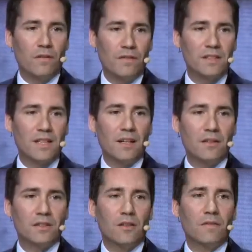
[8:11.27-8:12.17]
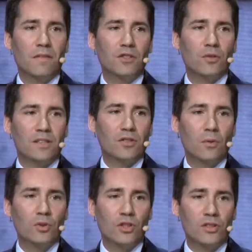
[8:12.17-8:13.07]
these kinds of insurance
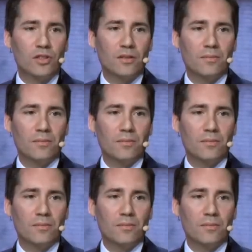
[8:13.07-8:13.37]
solutions,